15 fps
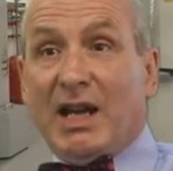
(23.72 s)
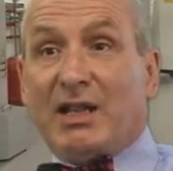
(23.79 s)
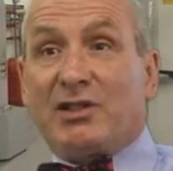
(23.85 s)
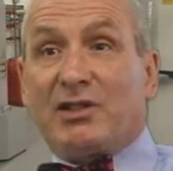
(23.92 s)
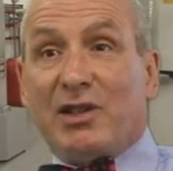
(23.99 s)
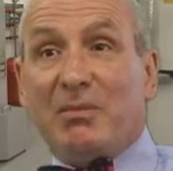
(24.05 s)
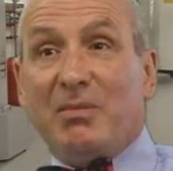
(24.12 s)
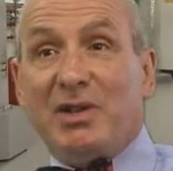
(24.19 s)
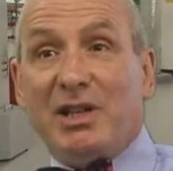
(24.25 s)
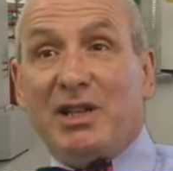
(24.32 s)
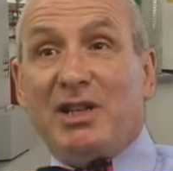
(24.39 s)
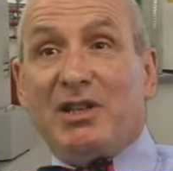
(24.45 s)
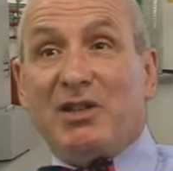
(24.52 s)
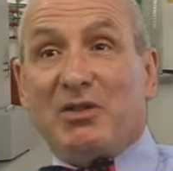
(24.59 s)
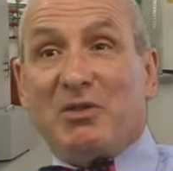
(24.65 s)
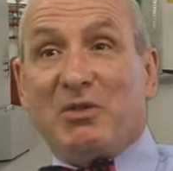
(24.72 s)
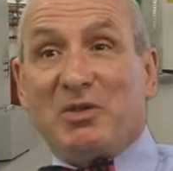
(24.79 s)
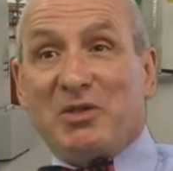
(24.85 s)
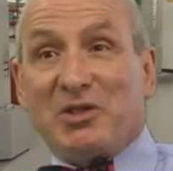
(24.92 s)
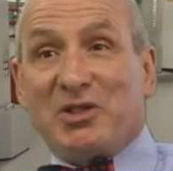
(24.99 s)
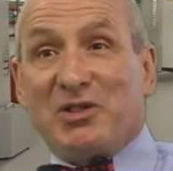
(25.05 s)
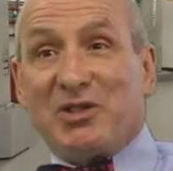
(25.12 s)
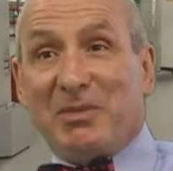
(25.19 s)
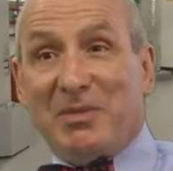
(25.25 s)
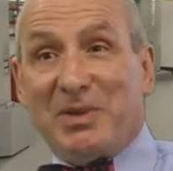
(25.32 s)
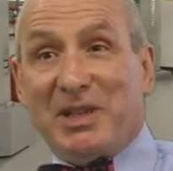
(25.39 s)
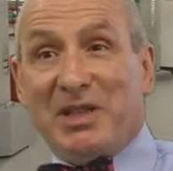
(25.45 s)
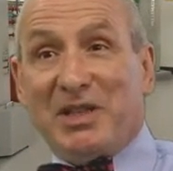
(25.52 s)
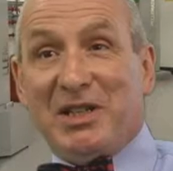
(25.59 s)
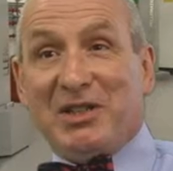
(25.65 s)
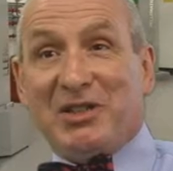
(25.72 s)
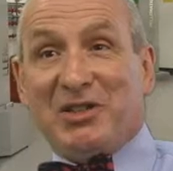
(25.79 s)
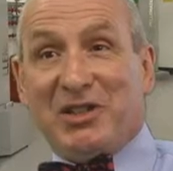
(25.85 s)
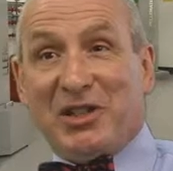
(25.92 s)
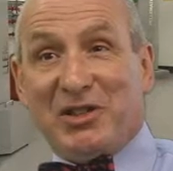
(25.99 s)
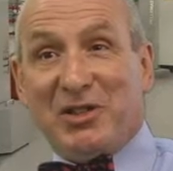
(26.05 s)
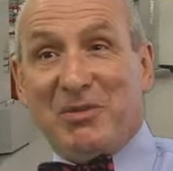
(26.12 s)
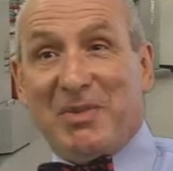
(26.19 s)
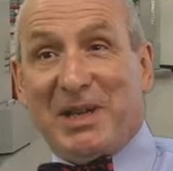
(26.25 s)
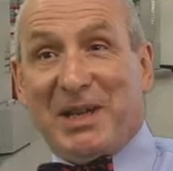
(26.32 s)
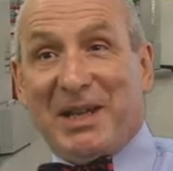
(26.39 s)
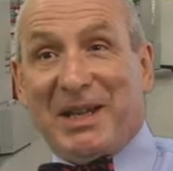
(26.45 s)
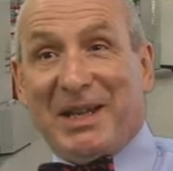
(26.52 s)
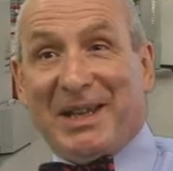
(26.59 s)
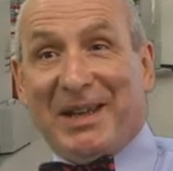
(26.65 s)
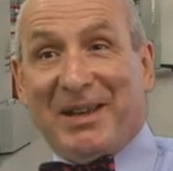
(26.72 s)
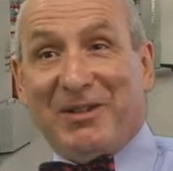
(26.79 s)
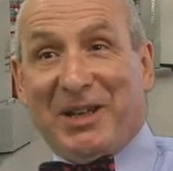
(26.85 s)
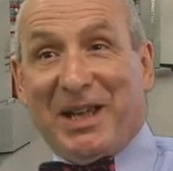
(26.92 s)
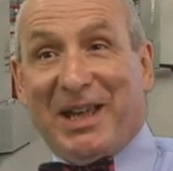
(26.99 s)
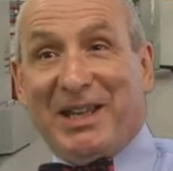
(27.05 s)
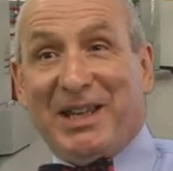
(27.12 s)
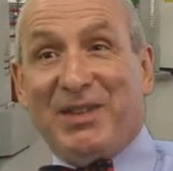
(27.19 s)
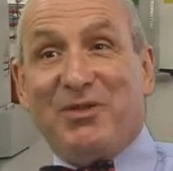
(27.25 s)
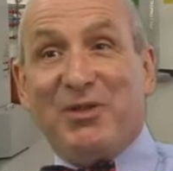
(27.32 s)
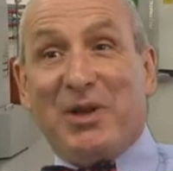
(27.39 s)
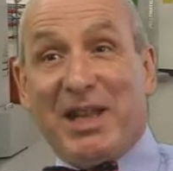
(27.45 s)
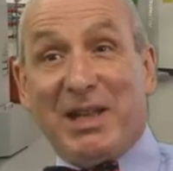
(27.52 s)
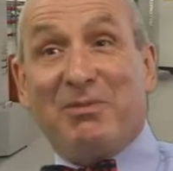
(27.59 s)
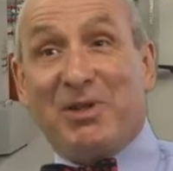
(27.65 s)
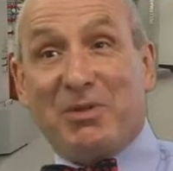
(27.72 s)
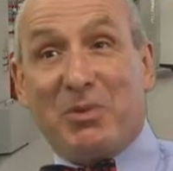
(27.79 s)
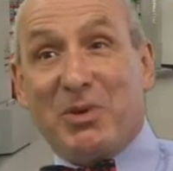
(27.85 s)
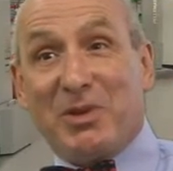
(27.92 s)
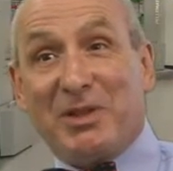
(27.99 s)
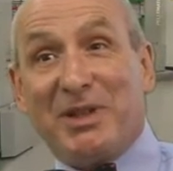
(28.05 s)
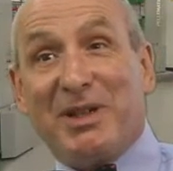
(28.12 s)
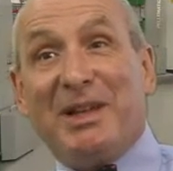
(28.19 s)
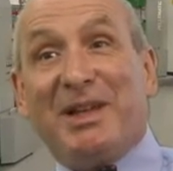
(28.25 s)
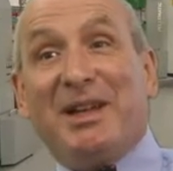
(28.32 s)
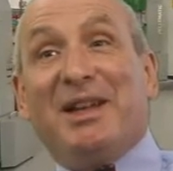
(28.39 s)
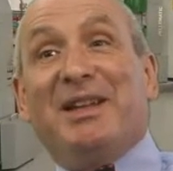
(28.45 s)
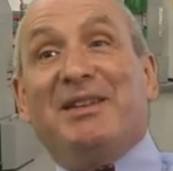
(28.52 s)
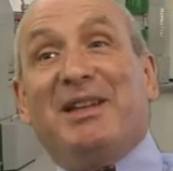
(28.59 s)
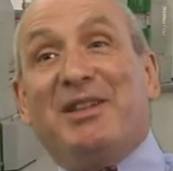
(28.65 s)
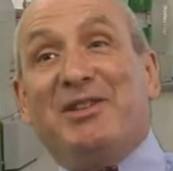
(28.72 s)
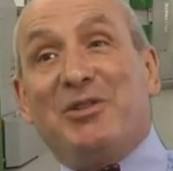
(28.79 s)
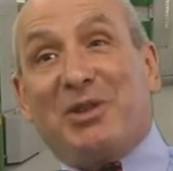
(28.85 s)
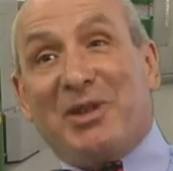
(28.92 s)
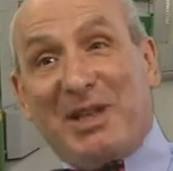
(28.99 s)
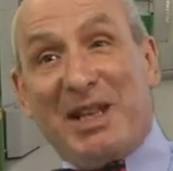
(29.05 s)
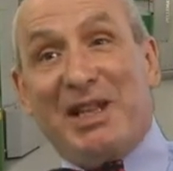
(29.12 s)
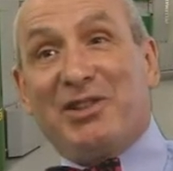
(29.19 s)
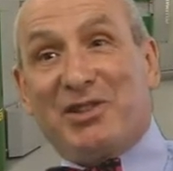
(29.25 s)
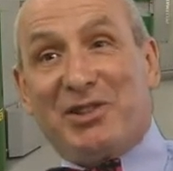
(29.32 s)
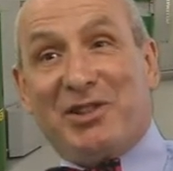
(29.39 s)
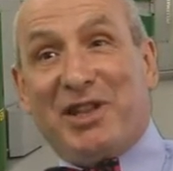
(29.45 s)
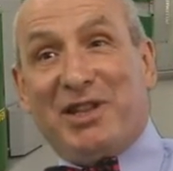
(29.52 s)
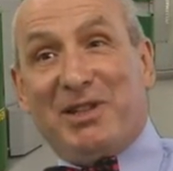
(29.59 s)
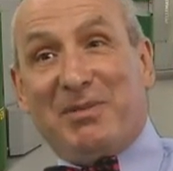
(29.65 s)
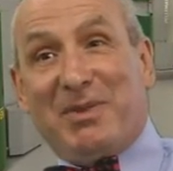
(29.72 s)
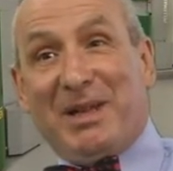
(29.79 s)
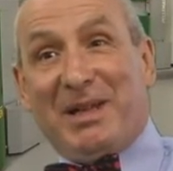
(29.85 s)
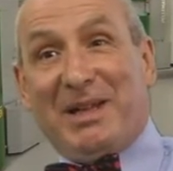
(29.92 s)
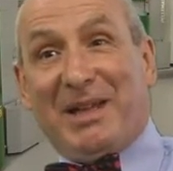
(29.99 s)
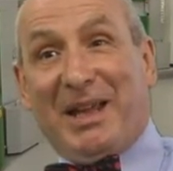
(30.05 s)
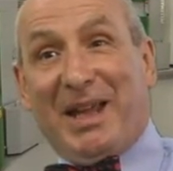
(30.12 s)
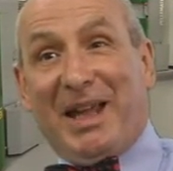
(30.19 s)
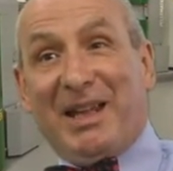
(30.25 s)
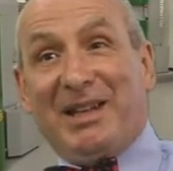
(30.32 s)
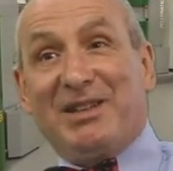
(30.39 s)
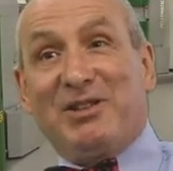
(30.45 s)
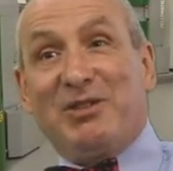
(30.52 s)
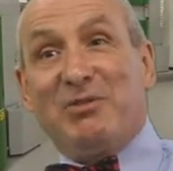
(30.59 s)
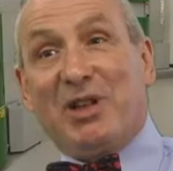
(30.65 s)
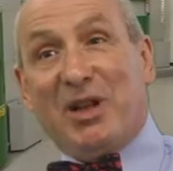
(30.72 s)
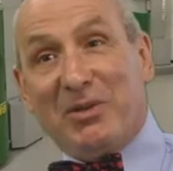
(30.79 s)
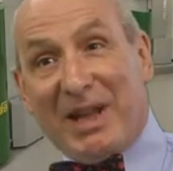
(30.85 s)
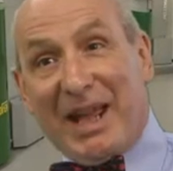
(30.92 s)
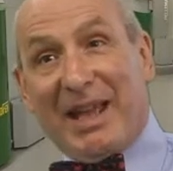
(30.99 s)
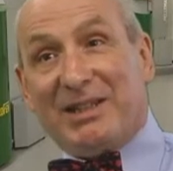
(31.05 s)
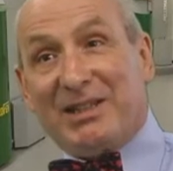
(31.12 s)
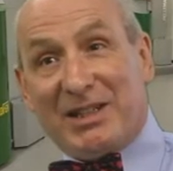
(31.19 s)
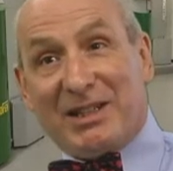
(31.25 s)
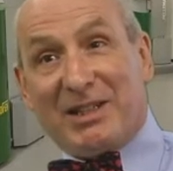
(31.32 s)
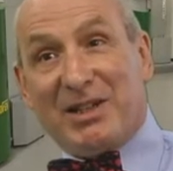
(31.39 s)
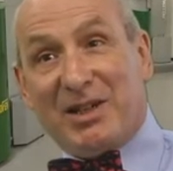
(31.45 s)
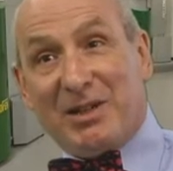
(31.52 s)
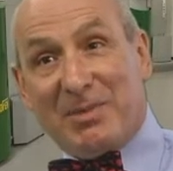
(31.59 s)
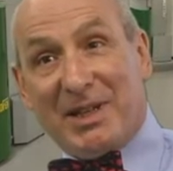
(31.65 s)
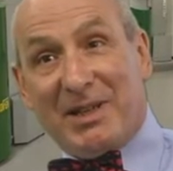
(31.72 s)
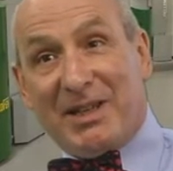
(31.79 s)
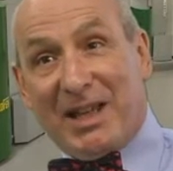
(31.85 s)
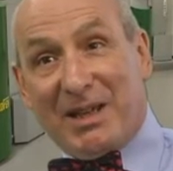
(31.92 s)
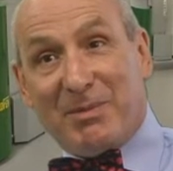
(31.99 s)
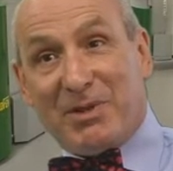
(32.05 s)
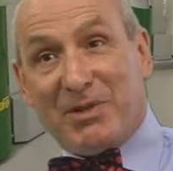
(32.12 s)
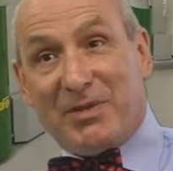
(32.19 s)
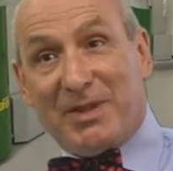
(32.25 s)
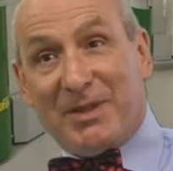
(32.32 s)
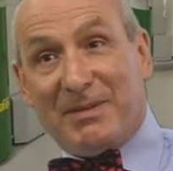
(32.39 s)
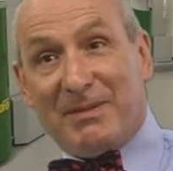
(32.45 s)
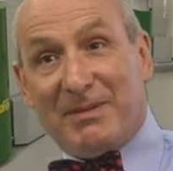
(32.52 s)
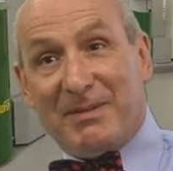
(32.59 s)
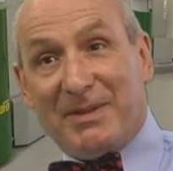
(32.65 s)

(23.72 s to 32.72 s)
And somebody said to me, okay, if you heat with wood, then you can heat sustainably and you don't add to the carbon in the atmosphere.